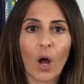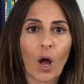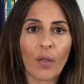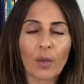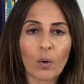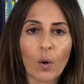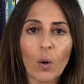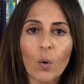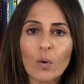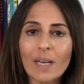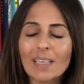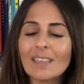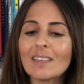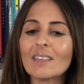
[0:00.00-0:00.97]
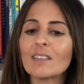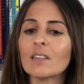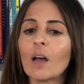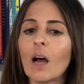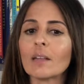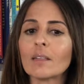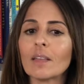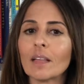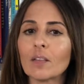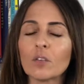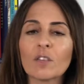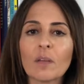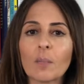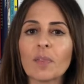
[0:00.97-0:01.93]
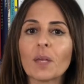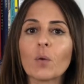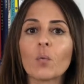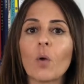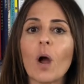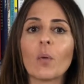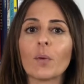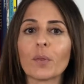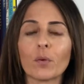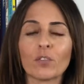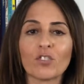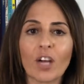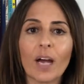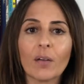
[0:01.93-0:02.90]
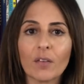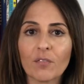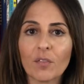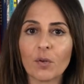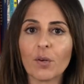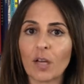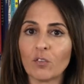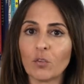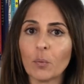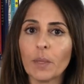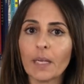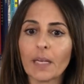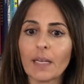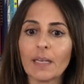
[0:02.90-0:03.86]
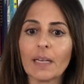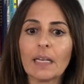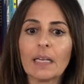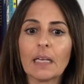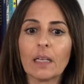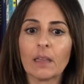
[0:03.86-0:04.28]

on their own, and it's not that there's something wrong with your child if they're not doing it.